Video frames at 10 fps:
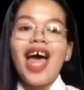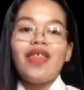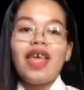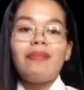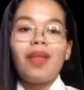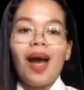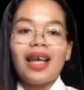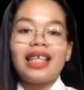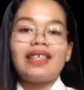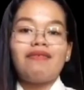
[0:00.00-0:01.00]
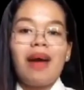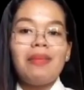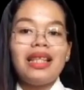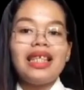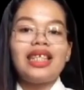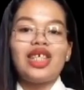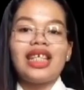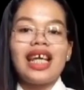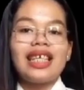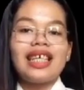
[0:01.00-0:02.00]
the employee's family's
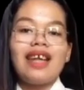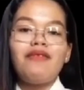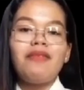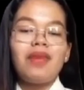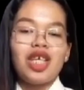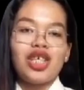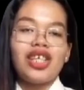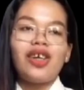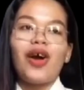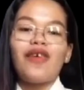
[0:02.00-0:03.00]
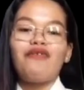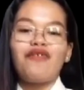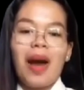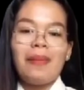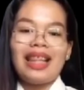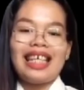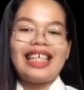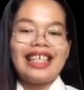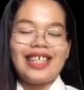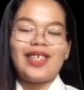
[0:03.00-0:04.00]
genetic information, or family
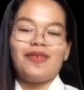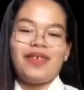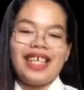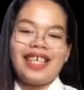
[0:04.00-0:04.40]
history.